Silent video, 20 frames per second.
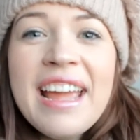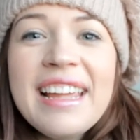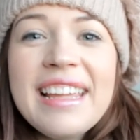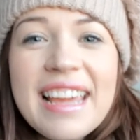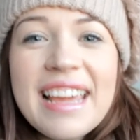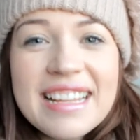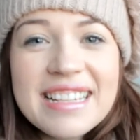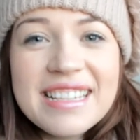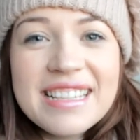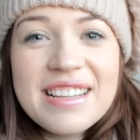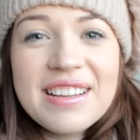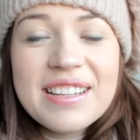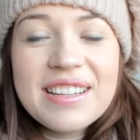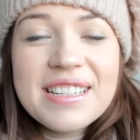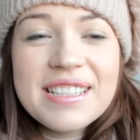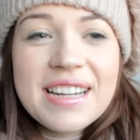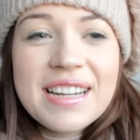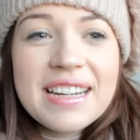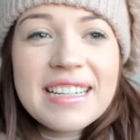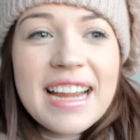yes, you
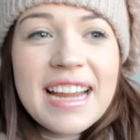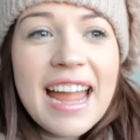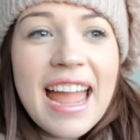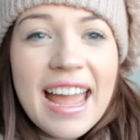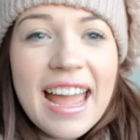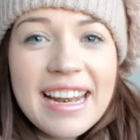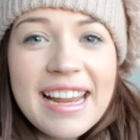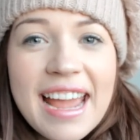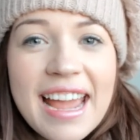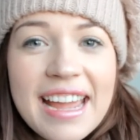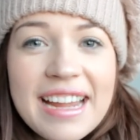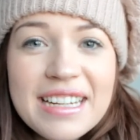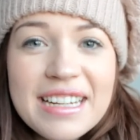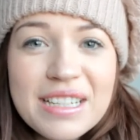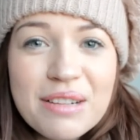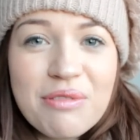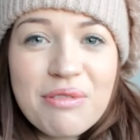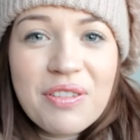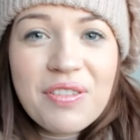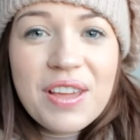can study at any
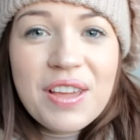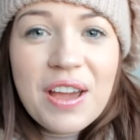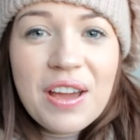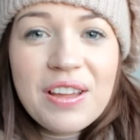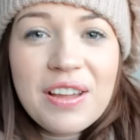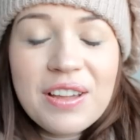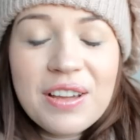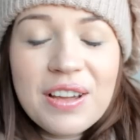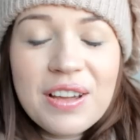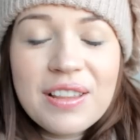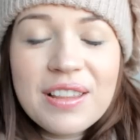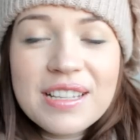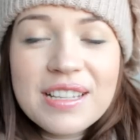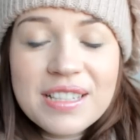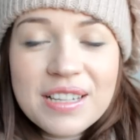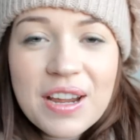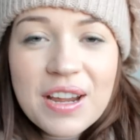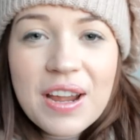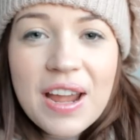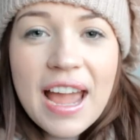age with the OU. There's
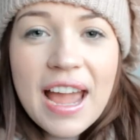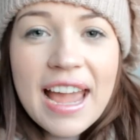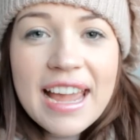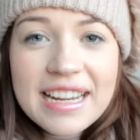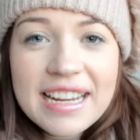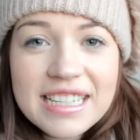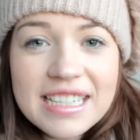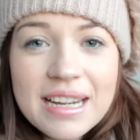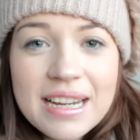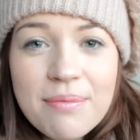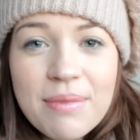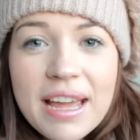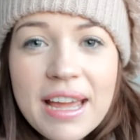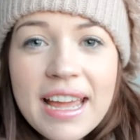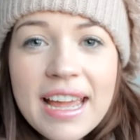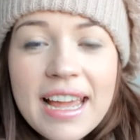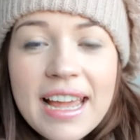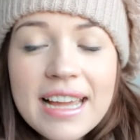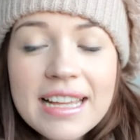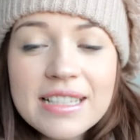no age limit.
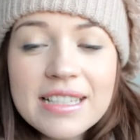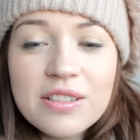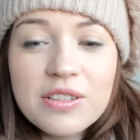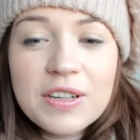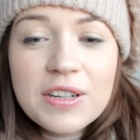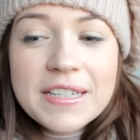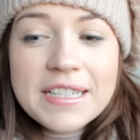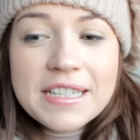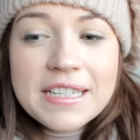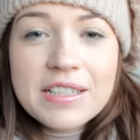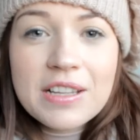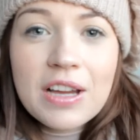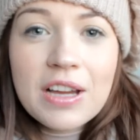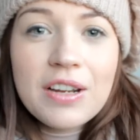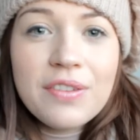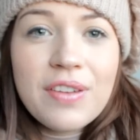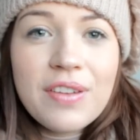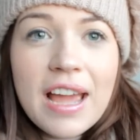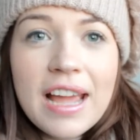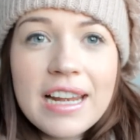It is not
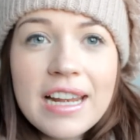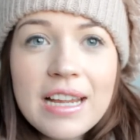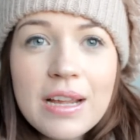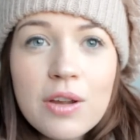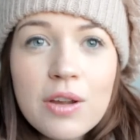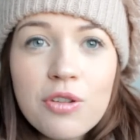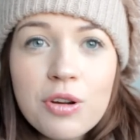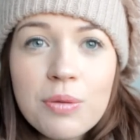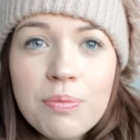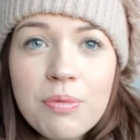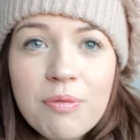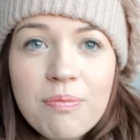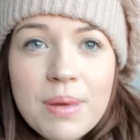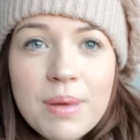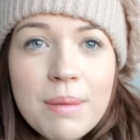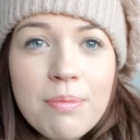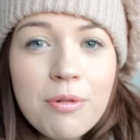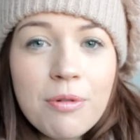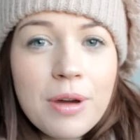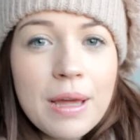designed for any group of
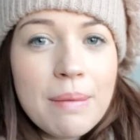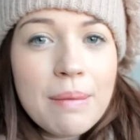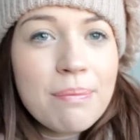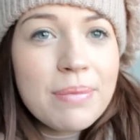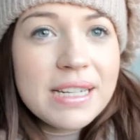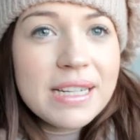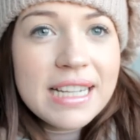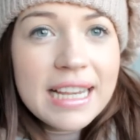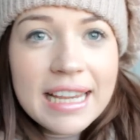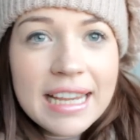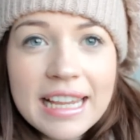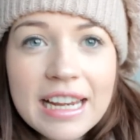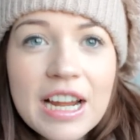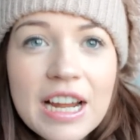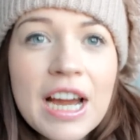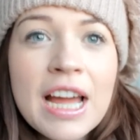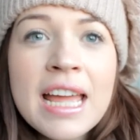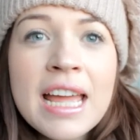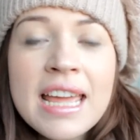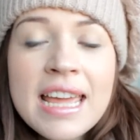people in
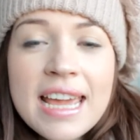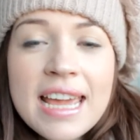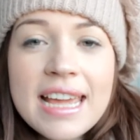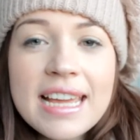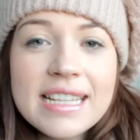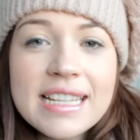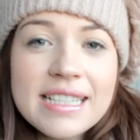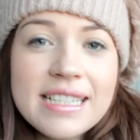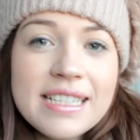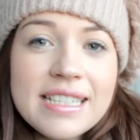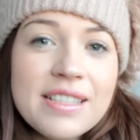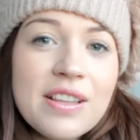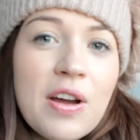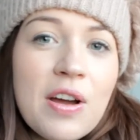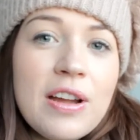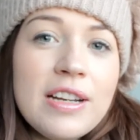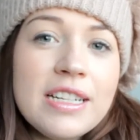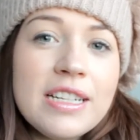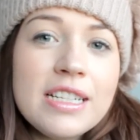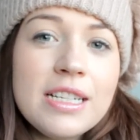particular. It is
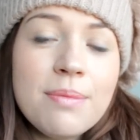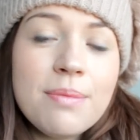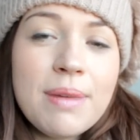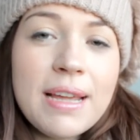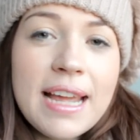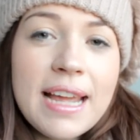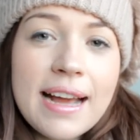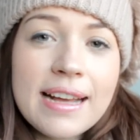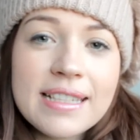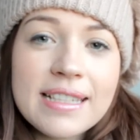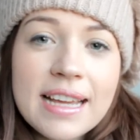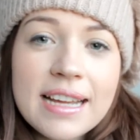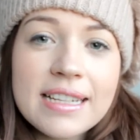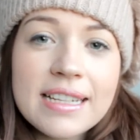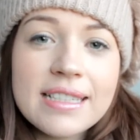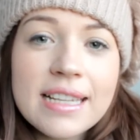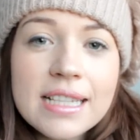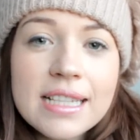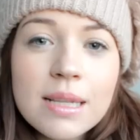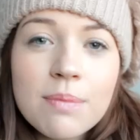designed to be as
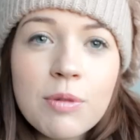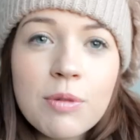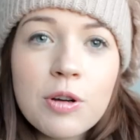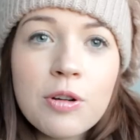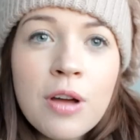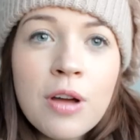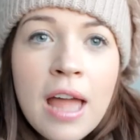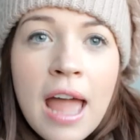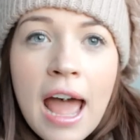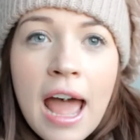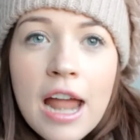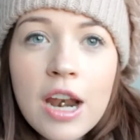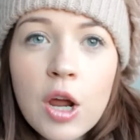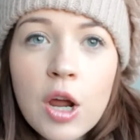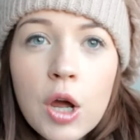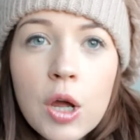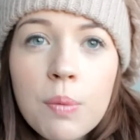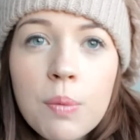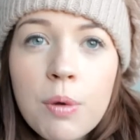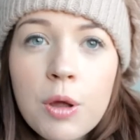accessible and
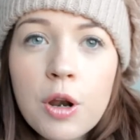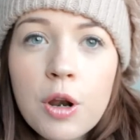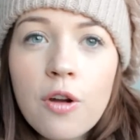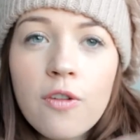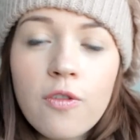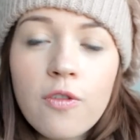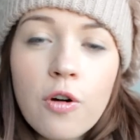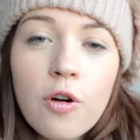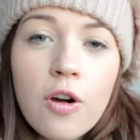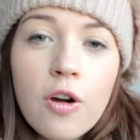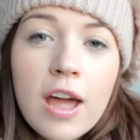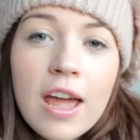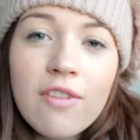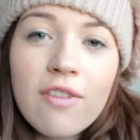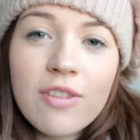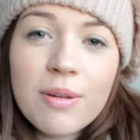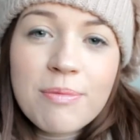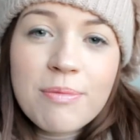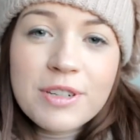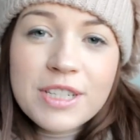open for
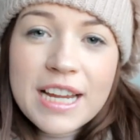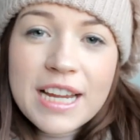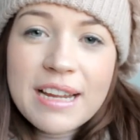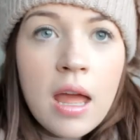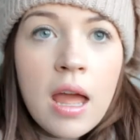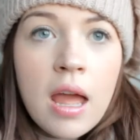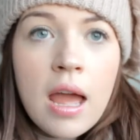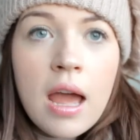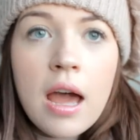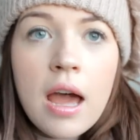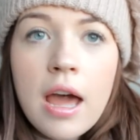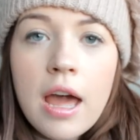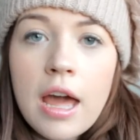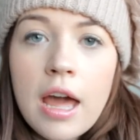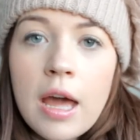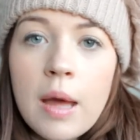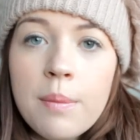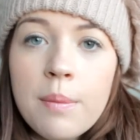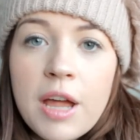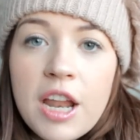everybody.
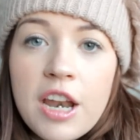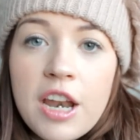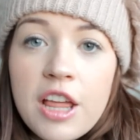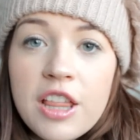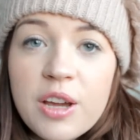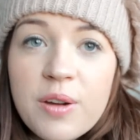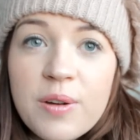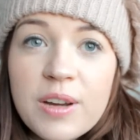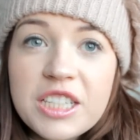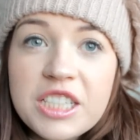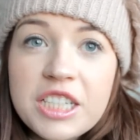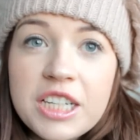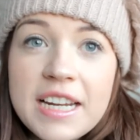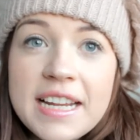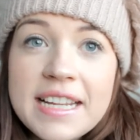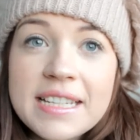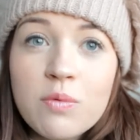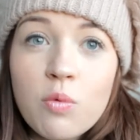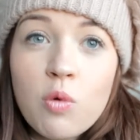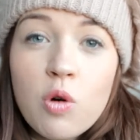Another question
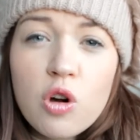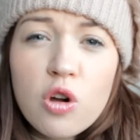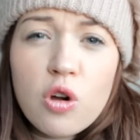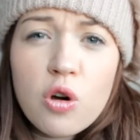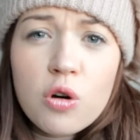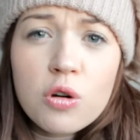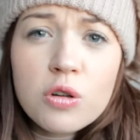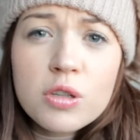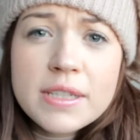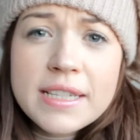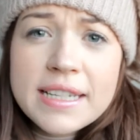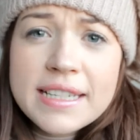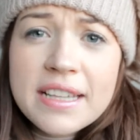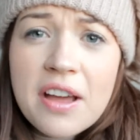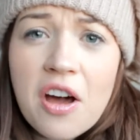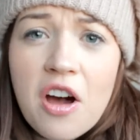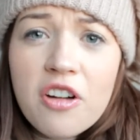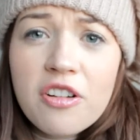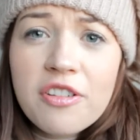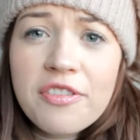is, what courses
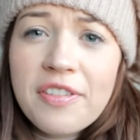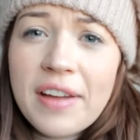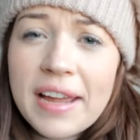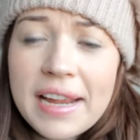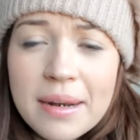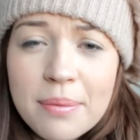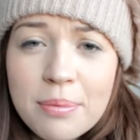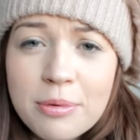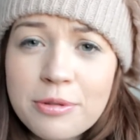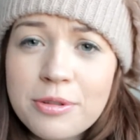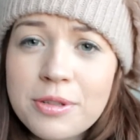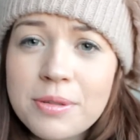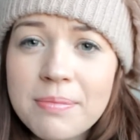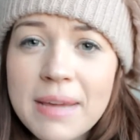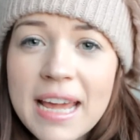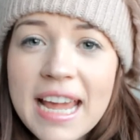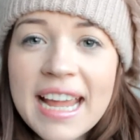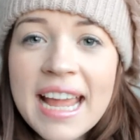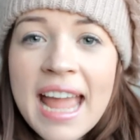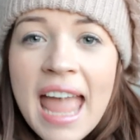are available to
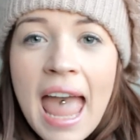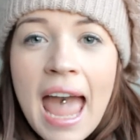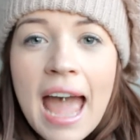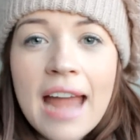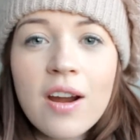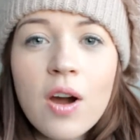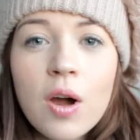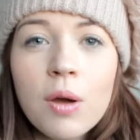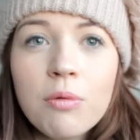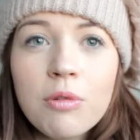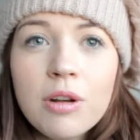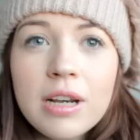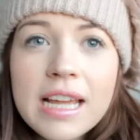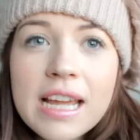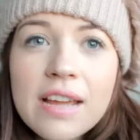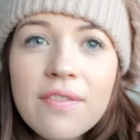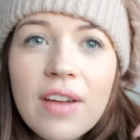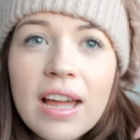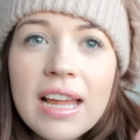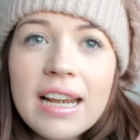me? And I will
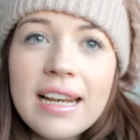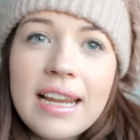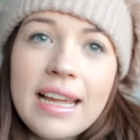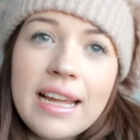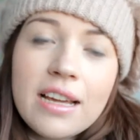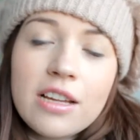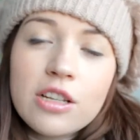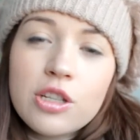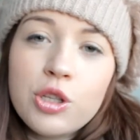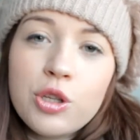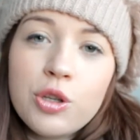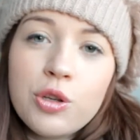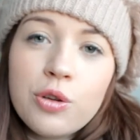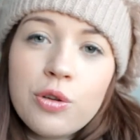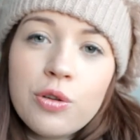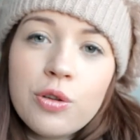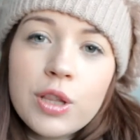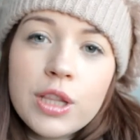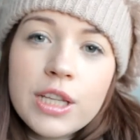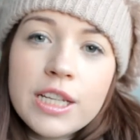leave a link
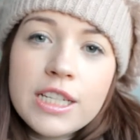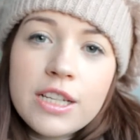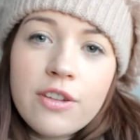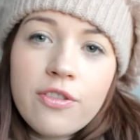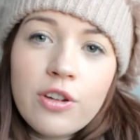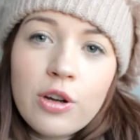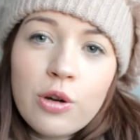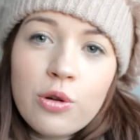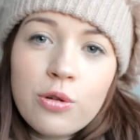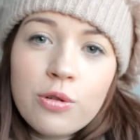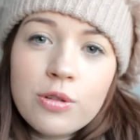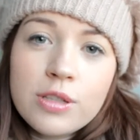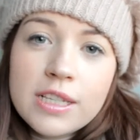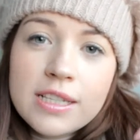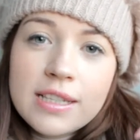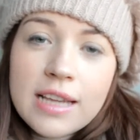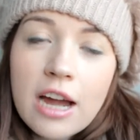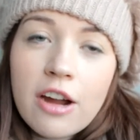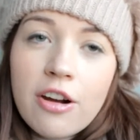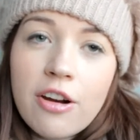to the different
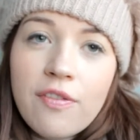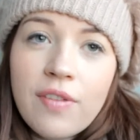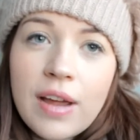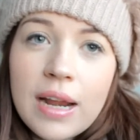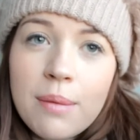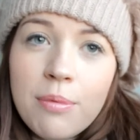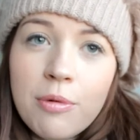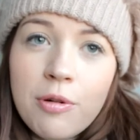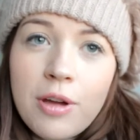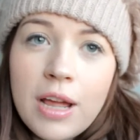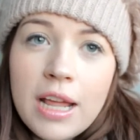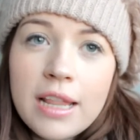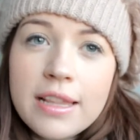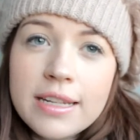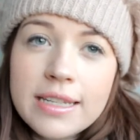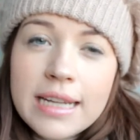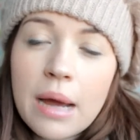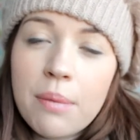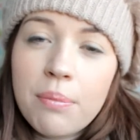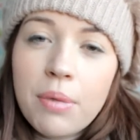courses that are available in
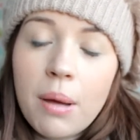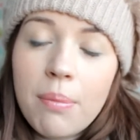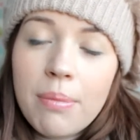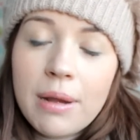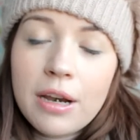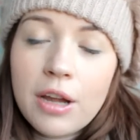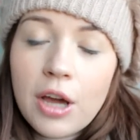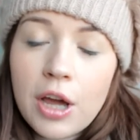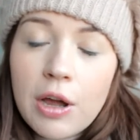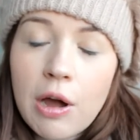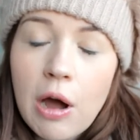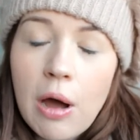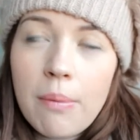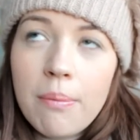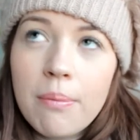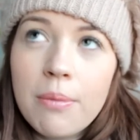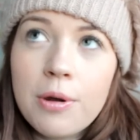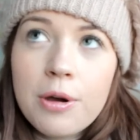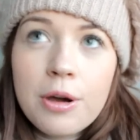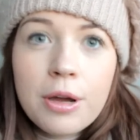the down bar below.
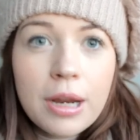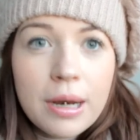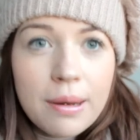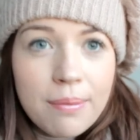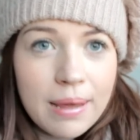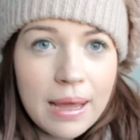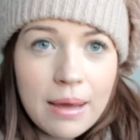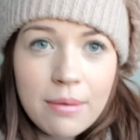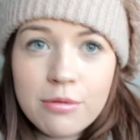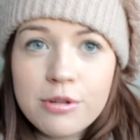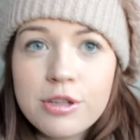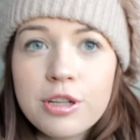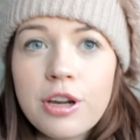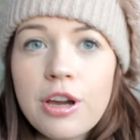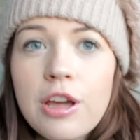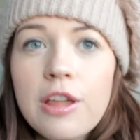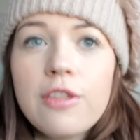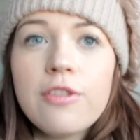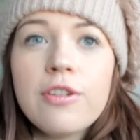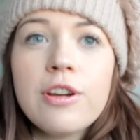I'm not going to be able to
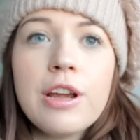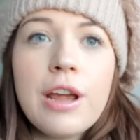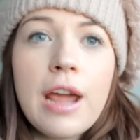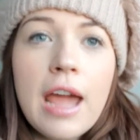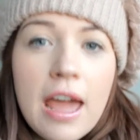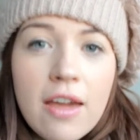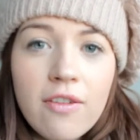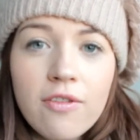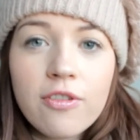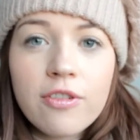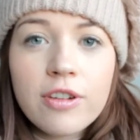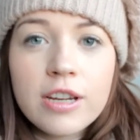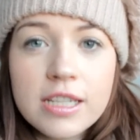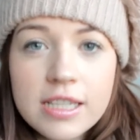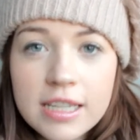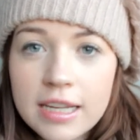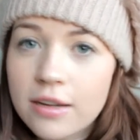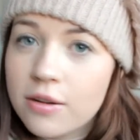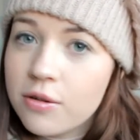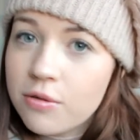go through every
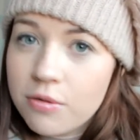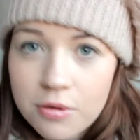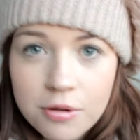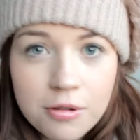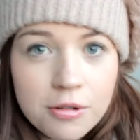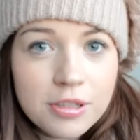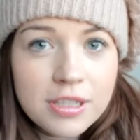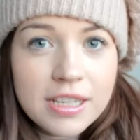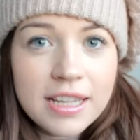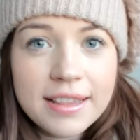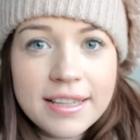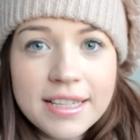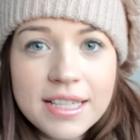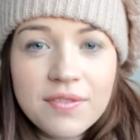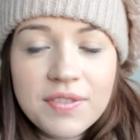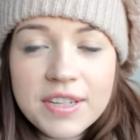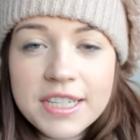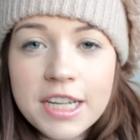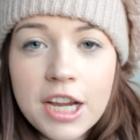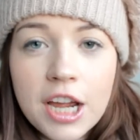single course in this
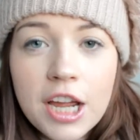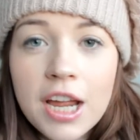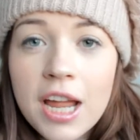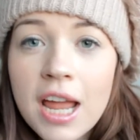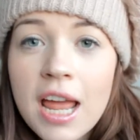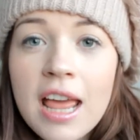video.